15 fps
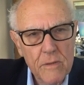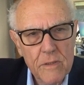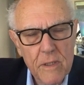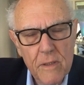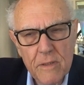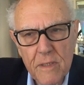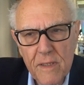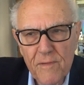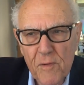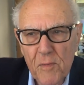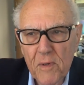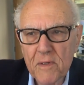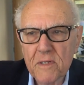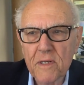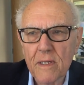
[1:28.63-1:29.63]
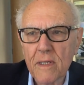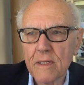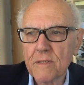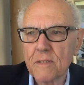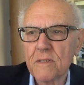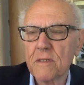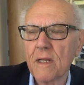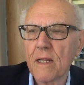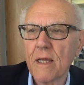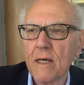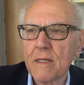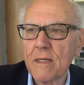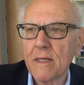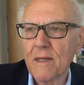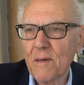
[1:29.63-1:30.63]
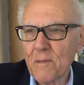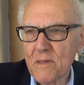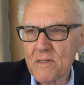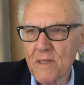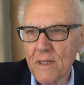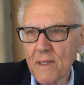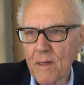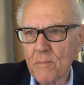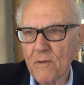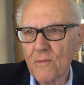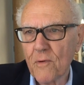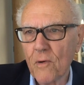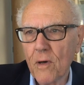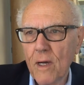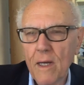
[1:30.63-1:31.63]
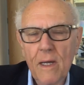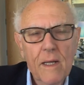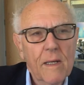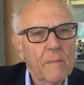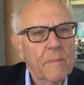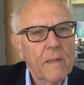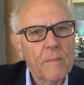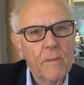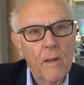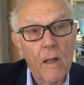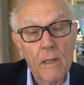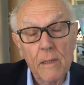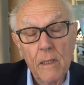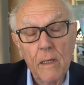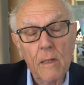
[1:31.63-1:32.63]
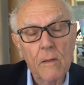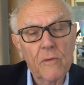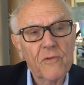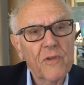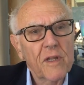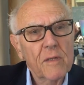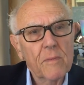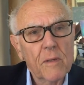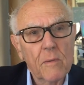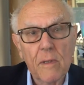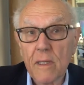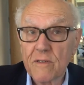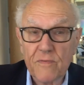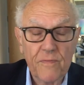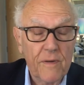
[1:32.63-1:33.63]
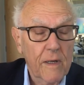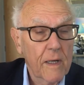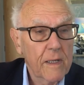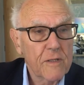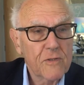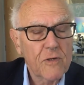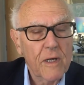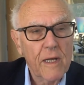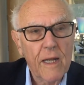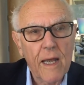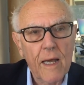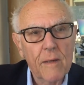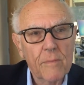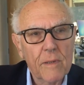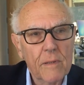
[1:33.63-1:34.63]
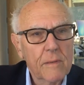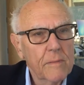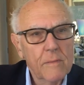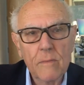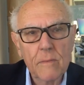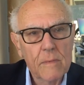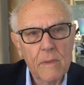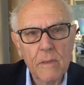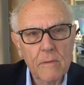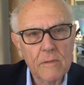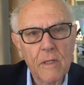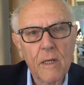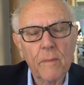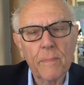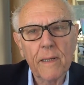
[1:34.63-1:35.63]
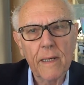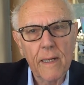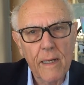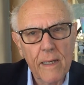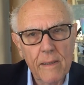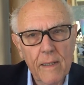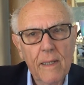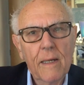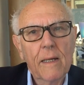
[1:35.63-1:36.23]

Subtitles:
So instead of everybody saying, that's a silly idea, nobody's done that before, people on the whole said to me, well, that's fine, try it out, but who's going to pay?